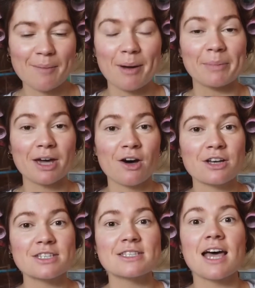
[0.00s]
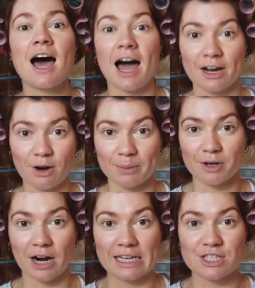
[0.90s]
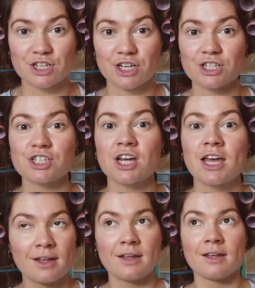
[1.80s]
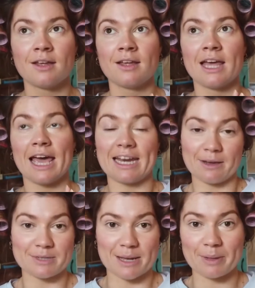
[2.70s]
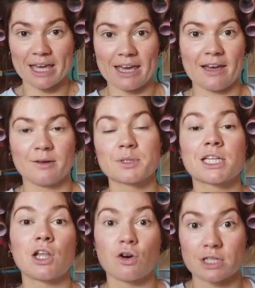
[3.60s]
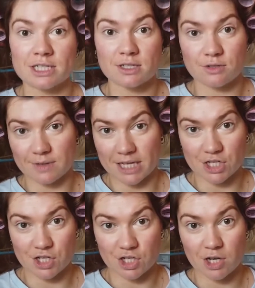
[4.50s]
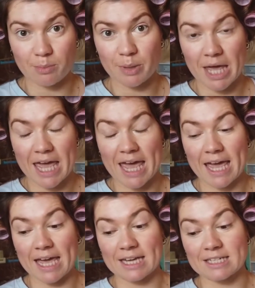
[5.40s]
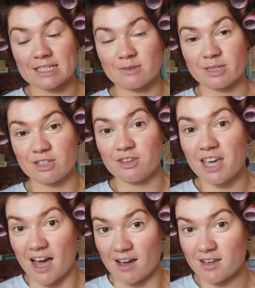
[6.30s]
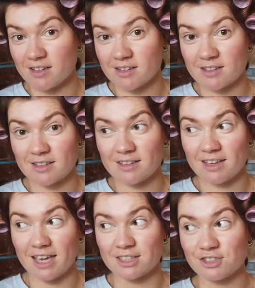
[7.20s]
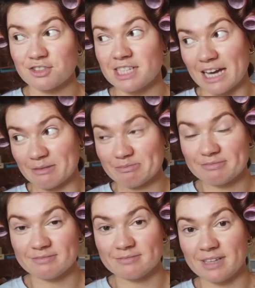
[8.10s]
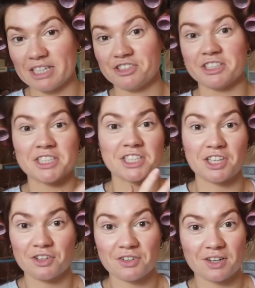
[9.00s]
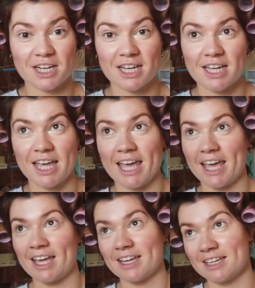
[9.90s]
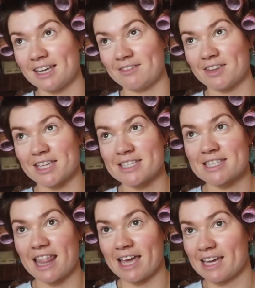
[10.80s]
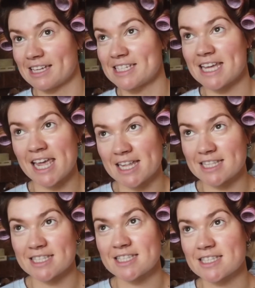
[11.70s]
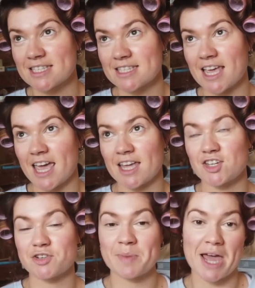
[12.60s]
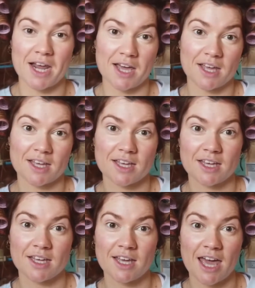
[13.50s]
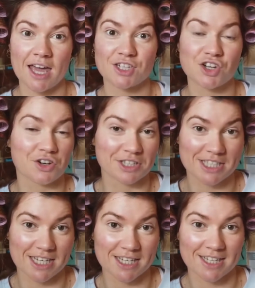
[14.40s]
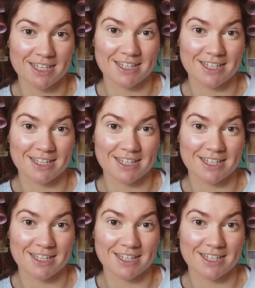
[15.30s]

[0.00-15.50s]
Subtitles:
But because I grew up in Christchurch and he was up here, it was a long distance relationship. And when you're young and you're dumb and you're insecure and everything's like intense and dramatic and toxic,